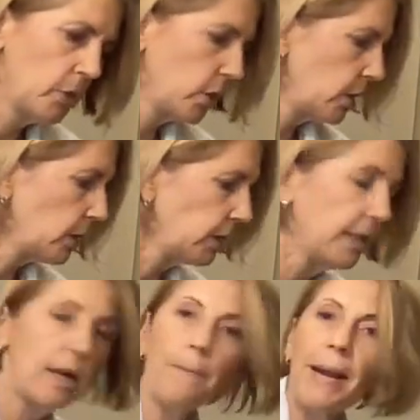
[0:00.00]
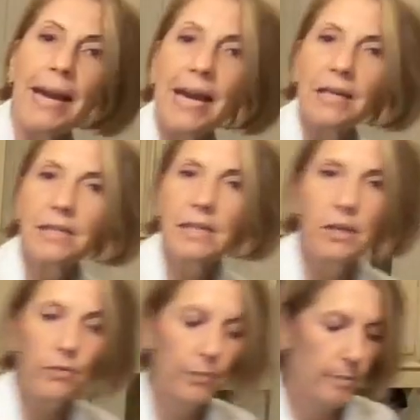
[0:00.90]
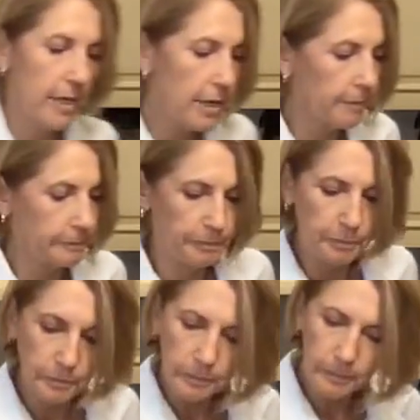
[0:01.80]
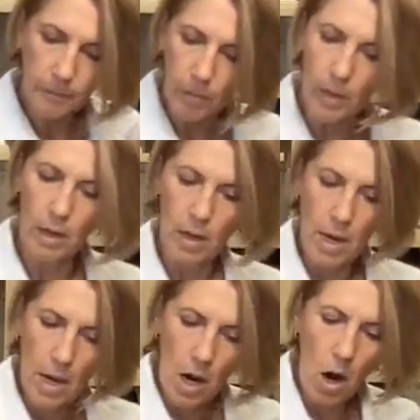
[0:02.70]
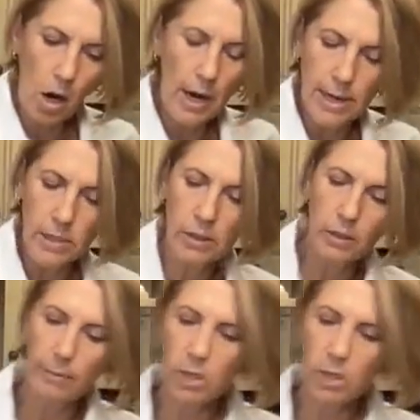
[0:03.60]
just going to clean up my hands here for a minute. All right, so let me